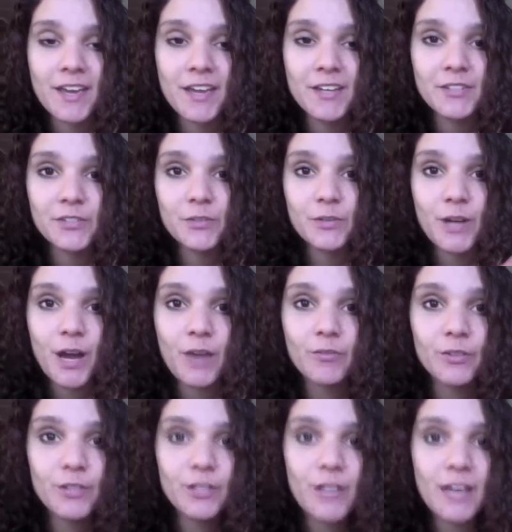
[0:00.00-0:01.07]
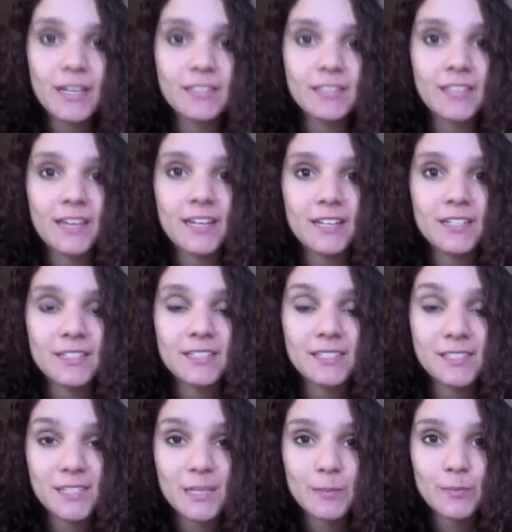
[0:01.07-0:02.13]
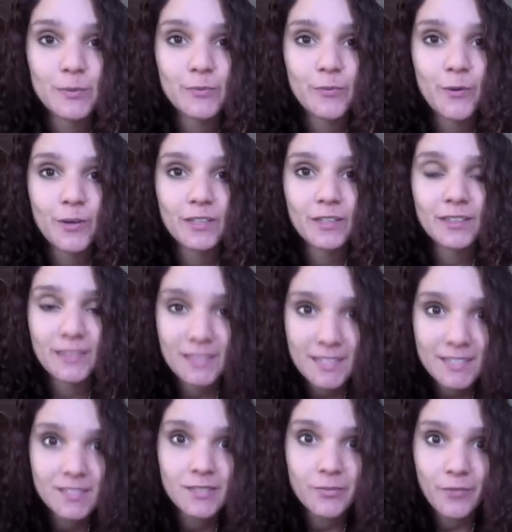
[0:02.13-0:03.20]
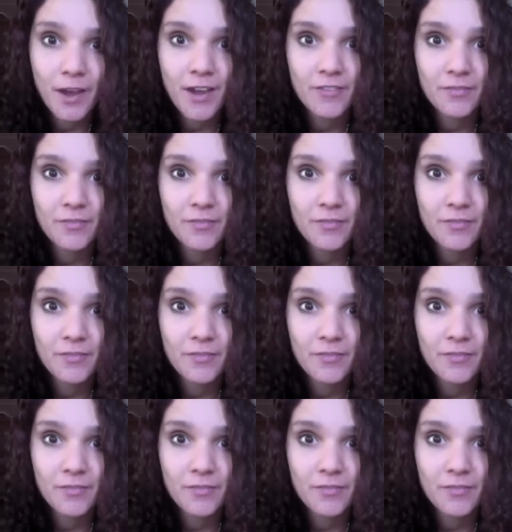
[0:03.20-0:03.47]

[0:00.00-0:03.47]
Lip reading: So cover and let it steep for at least 5